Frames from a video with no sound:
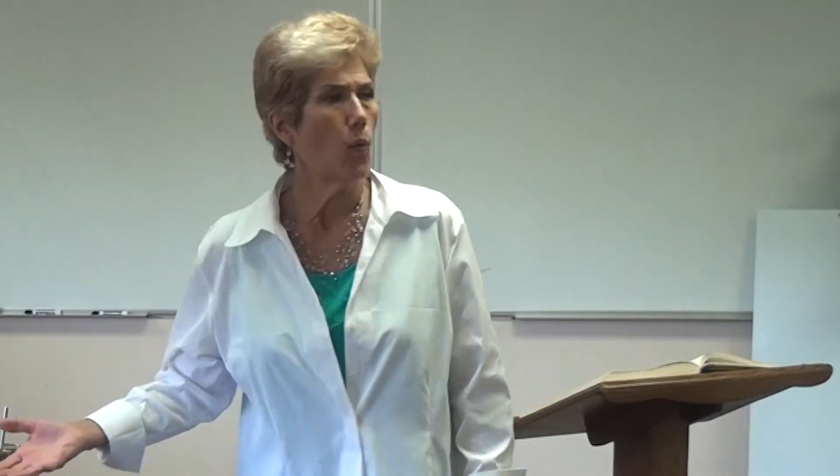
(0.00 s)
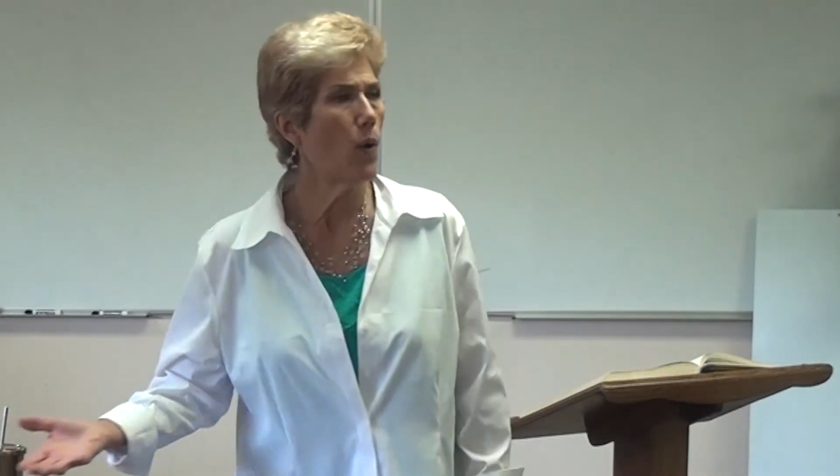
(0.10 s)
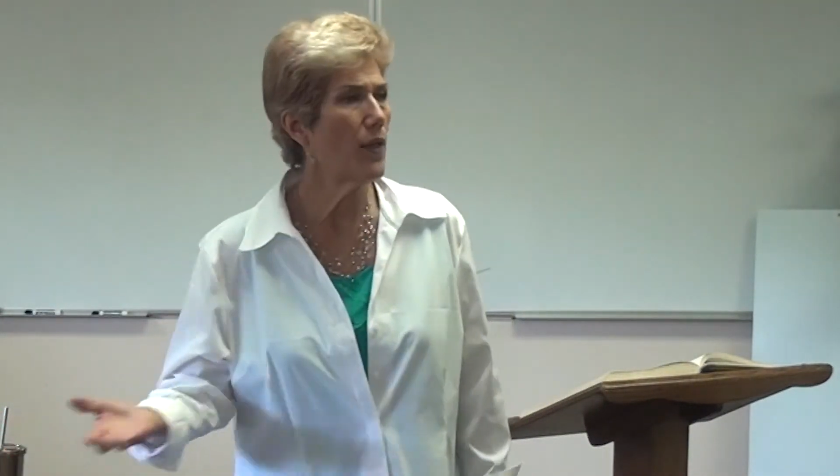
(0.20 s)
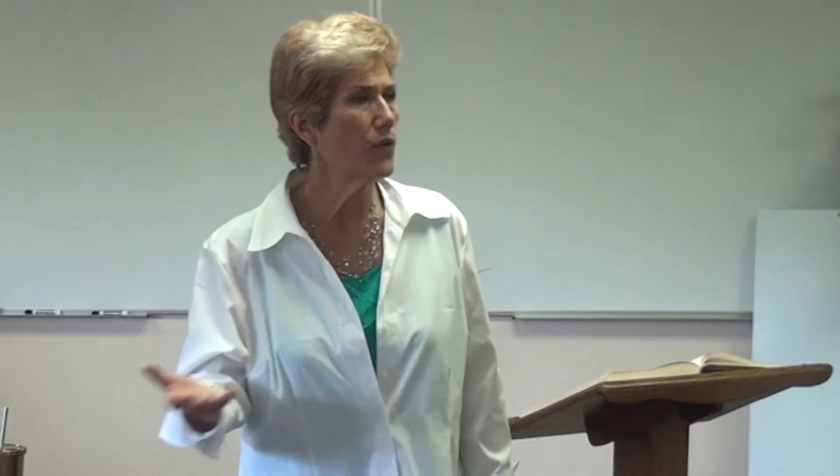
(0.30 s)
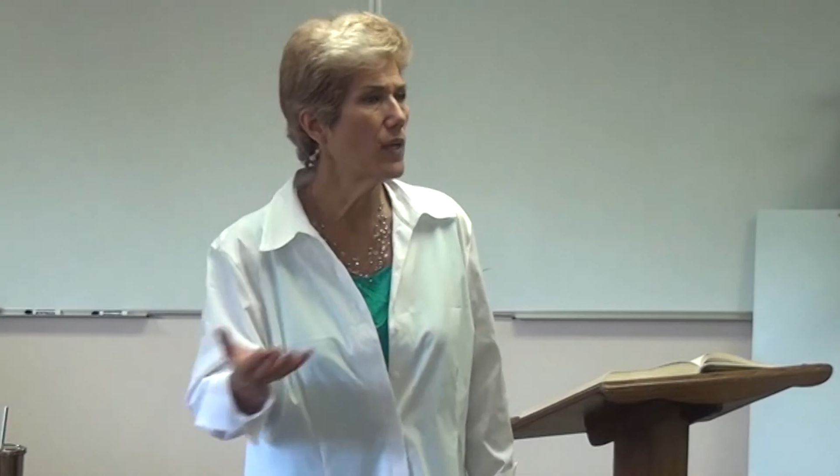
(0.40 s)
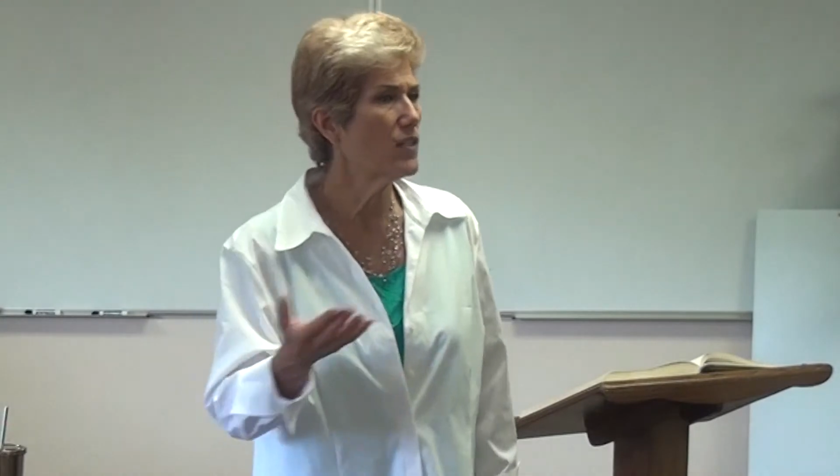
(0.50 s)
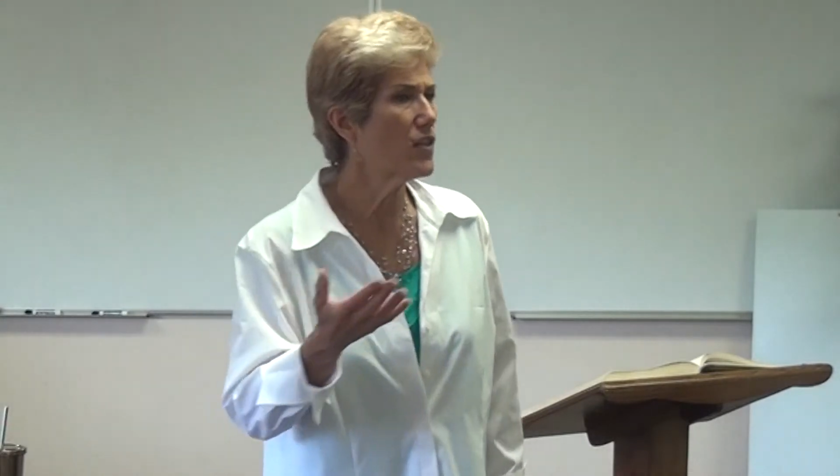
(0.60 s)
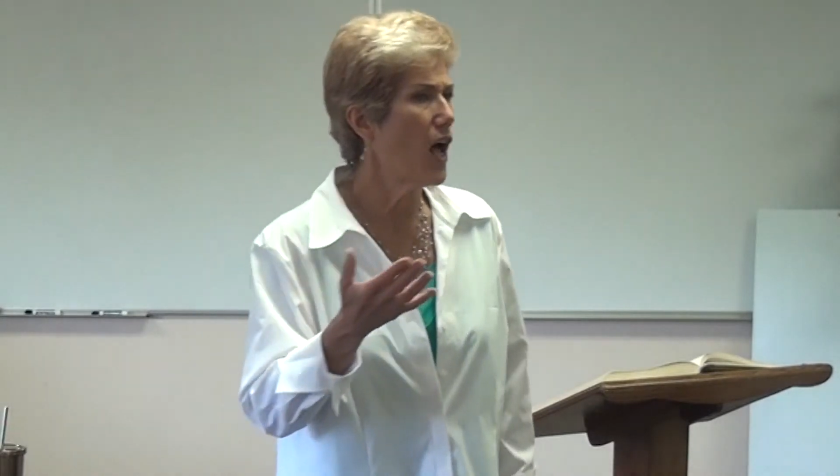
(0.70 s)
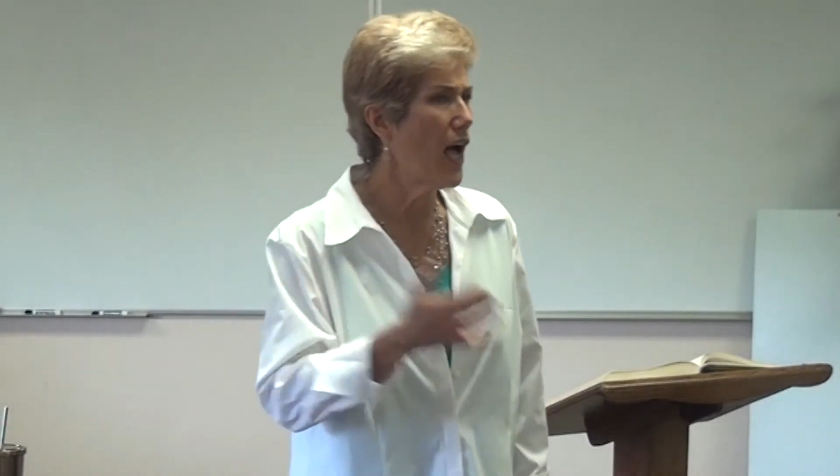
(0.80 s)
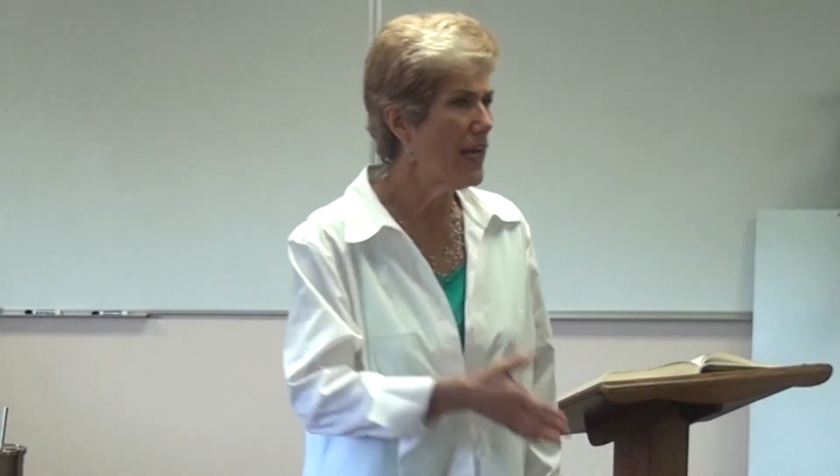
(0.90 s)
Whether
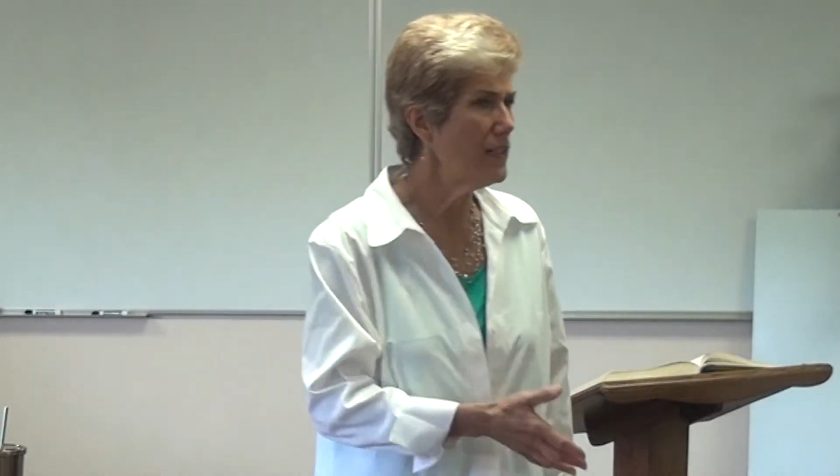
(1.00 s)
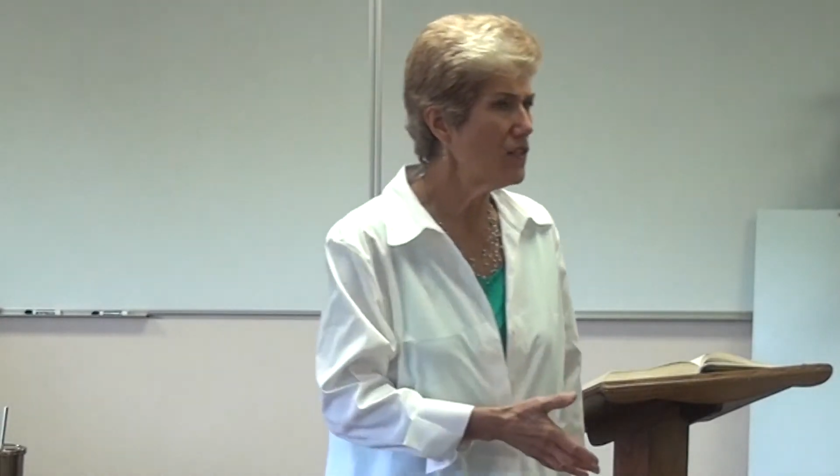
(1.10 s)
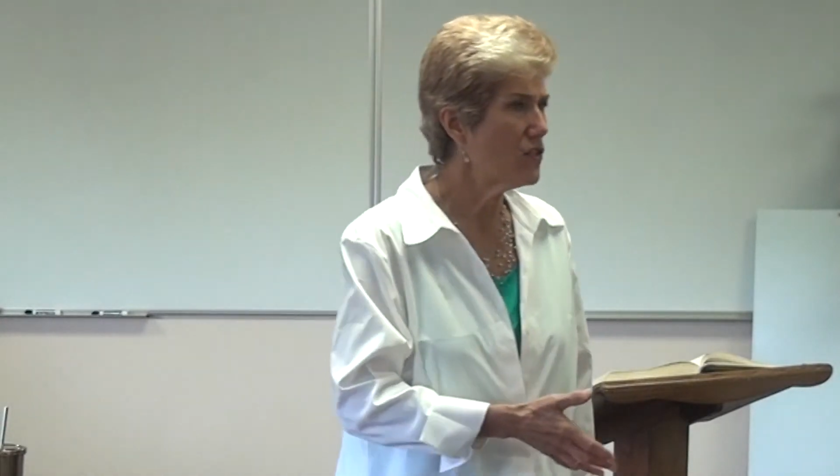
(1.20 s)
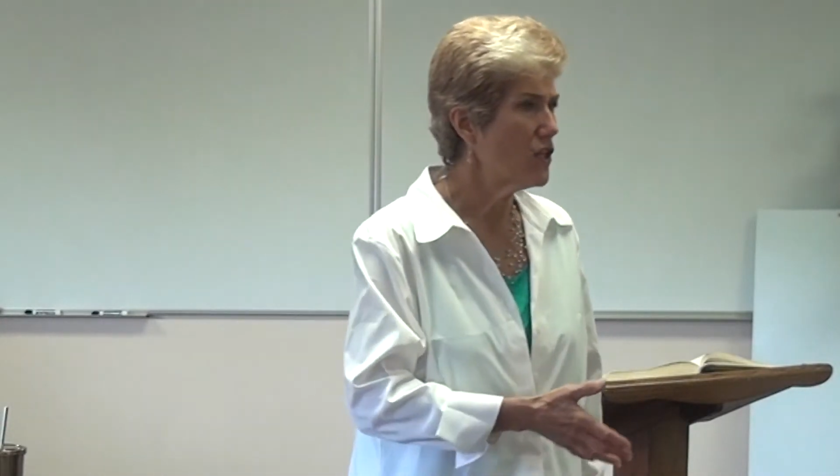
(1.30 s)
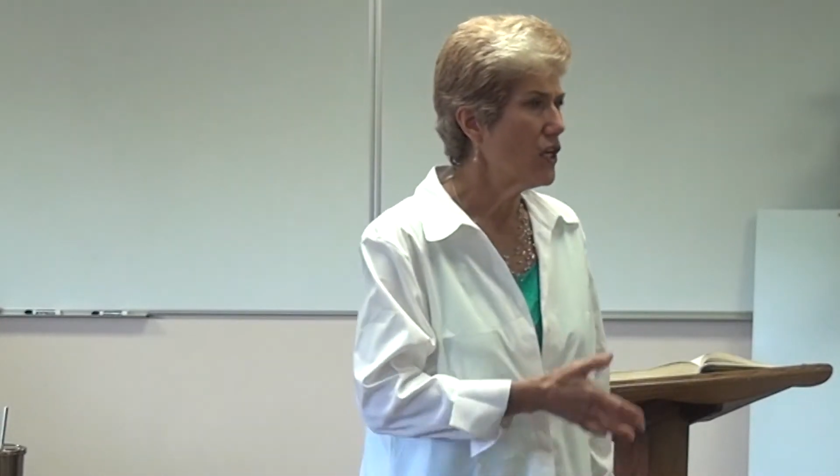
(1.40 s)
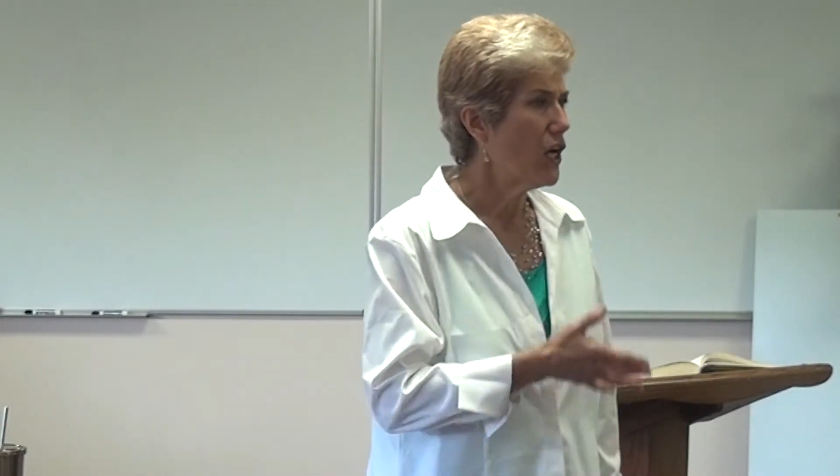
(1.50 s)
it's ice,